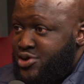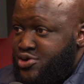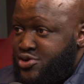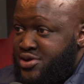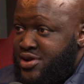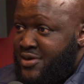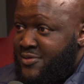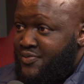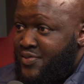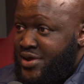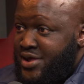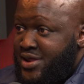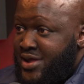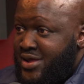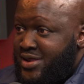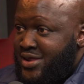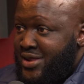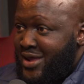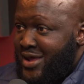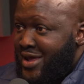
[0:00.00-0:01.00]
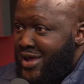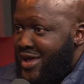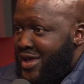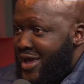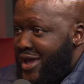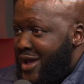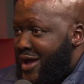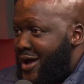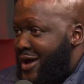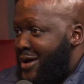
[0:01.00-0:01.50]
that I shouldn't have been in.
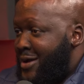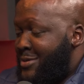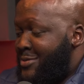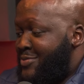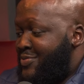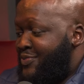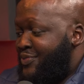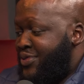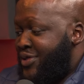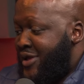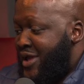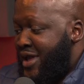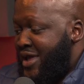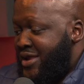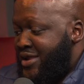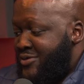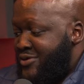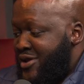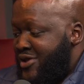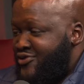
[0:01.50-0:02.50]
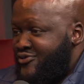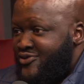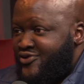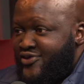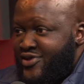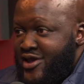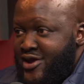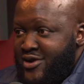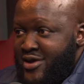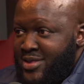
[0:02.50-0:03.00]
And as he
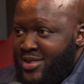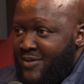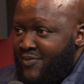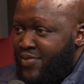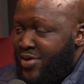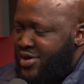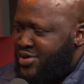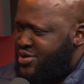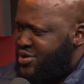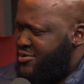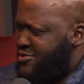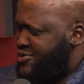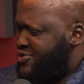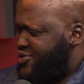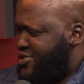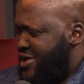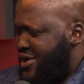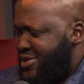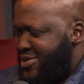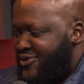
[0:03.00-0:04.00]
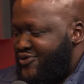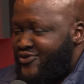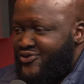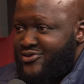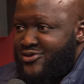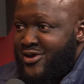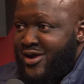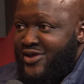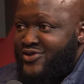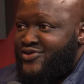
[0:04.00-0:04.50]
was hearing the pitch, he was like,
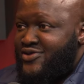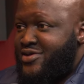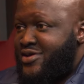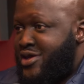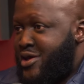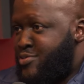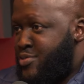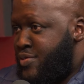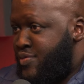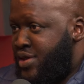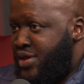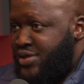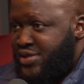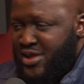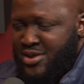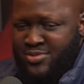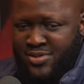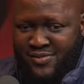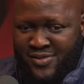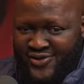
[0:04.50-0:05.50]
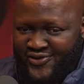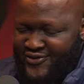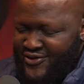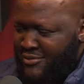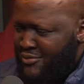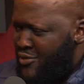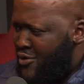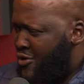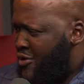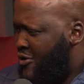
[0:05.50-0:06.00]
this is crazy. Can we meet? And we met
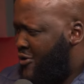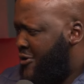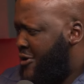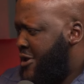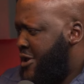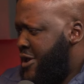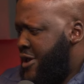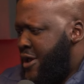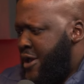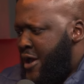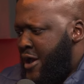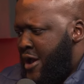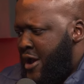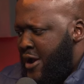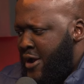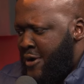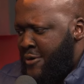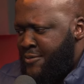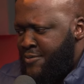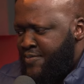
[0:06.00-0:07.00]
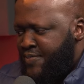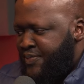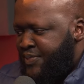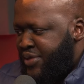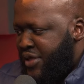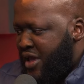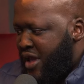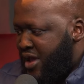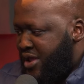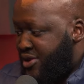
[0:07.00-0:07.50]
some more.
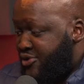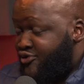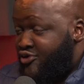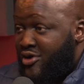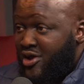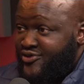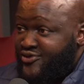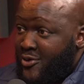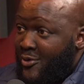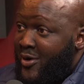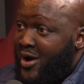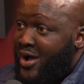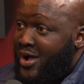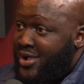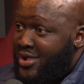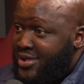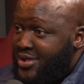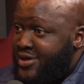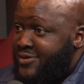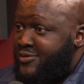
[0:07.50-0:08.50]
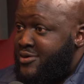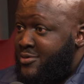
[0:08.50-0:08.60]
And it took us a while,